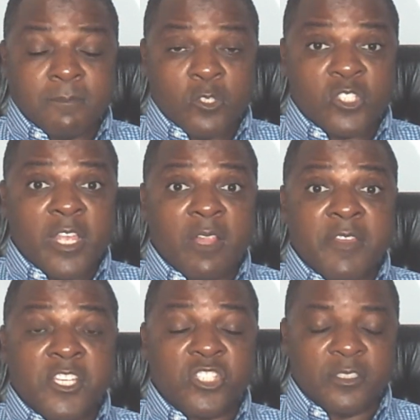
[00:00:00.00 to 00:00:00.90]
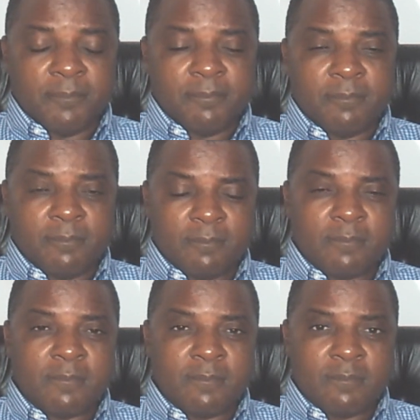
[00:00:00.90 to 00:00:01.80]
The salvation,
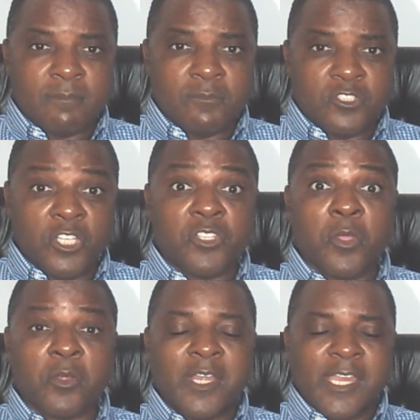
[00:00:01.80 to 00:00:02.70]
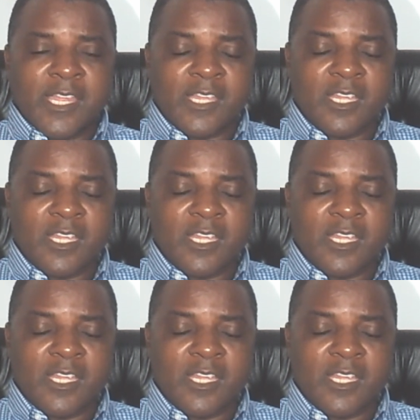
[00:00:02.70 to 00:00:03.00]
the eternity.